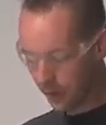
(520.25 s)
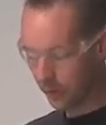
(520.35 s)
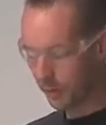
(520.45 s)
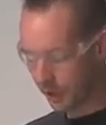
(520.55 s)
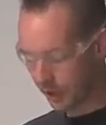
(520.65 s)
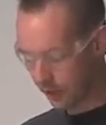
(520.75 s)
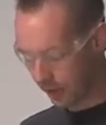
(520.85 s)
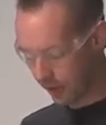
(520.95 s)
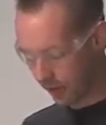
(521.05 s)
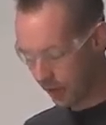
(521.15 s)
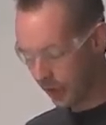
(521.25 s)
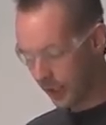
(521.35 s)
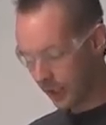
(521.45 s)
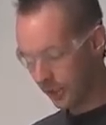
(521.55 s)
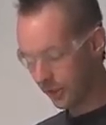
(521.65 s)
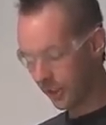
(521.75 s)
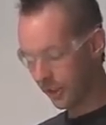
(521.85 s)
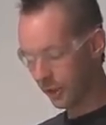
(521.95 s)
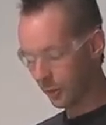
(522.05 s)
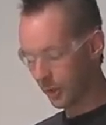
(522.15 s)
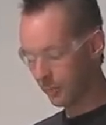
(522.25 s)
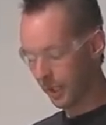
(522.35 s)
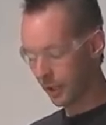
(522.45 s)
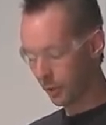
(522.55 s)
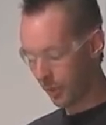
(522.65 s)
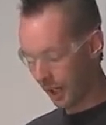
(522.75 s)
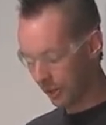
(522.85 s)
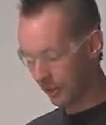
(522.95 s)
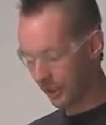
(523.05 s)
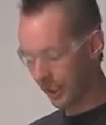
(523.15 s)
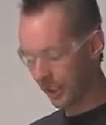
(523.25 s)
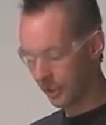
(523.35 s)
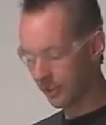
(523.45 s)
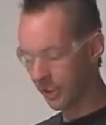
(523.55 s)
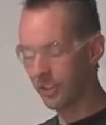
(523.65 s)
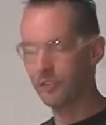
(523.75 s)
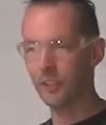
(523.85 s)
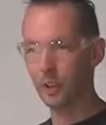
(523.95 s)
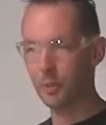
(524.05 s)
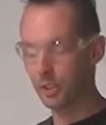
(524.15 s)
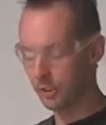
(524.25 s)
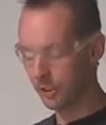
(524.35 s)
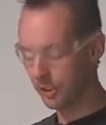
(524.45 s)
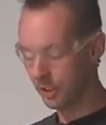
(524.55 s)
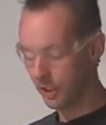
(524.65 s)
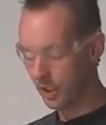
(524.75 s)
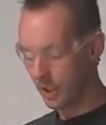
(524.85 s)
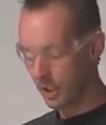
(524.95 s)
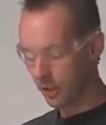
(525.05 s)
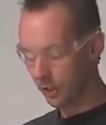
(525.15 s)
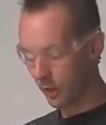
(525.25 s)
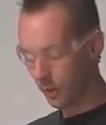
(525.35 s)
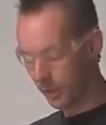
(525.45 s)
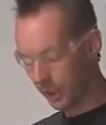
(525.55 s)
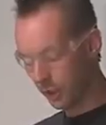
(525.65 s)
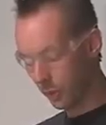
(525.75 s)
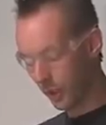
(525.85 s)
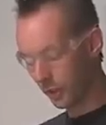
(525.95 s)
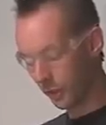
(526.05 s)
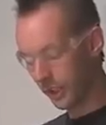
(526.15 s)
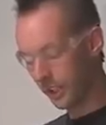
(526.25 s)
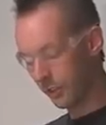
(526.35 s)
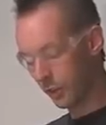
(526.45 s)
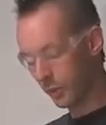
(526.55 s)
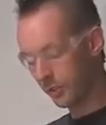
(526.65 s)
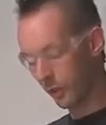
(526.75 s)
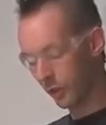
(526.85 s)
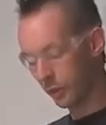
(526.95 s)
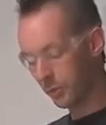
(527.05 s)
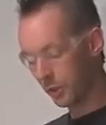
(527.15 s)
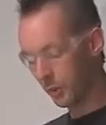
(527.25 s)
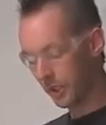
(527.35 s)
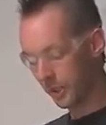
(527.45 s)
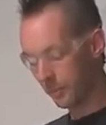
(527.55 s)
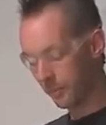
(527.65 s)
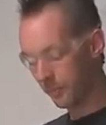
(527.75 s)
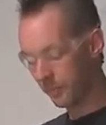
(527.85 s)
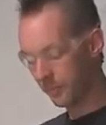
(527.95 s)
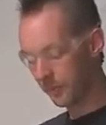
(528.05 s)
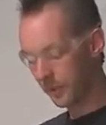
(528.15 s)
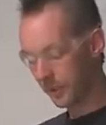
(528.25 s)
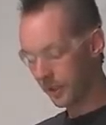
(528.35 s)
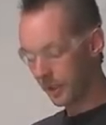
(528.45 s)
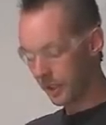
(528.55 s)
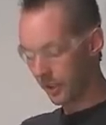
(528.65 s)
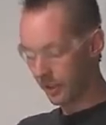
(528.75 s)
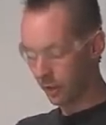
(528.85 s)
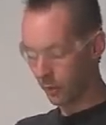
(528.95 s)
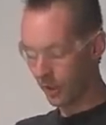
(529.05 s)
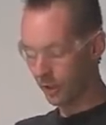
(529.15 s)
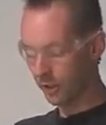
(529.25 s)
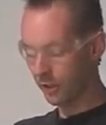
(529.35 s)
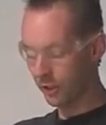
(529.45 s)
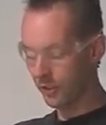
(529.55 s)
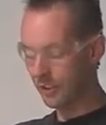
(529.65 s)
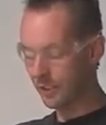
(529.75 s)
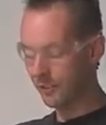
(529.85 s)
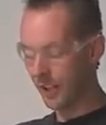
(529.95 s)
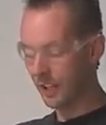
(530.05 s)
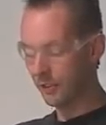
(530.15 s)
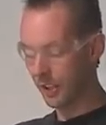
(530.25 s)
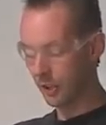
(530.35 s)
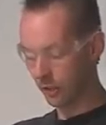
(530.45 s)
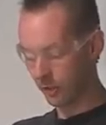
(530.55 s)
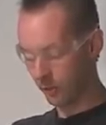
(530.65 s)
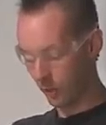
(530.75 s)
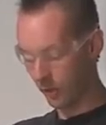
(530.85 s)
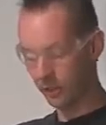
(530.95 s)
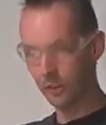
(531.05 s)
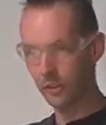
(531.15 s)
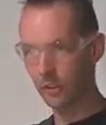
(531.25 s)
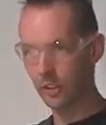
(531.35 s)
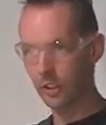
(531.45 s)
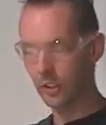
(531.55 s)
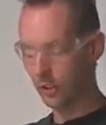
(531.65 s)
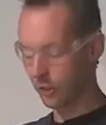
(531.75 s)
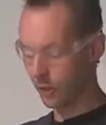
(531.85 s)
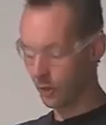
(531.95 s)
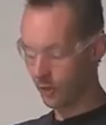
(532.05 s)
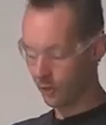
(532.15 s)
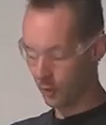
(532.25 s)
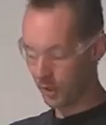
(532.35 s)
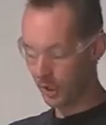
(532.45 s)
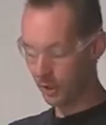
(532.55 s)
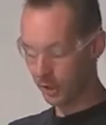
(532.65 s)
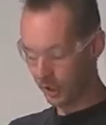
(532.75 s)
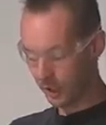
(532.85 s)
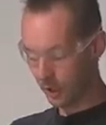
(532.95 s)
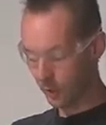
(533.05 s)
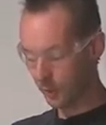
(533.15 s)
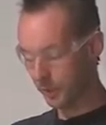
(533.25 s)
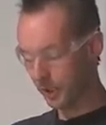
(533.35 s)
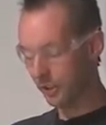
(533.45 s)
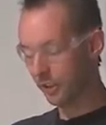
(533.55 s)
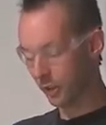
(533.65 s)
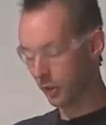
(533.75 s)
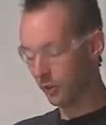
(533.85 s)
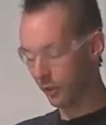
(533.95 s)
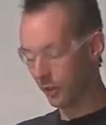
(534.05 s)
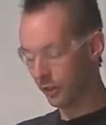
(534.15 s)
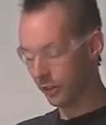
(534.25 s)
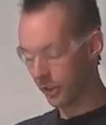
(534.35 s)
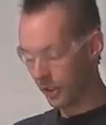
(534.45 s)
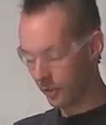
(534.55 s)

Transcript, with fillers: So let's make things easy and say that the red and black are positive and negative to the filament. So these wires only have 3 volts between them. Now this wire is at 75,000 volts. So from here to here would be zero volts.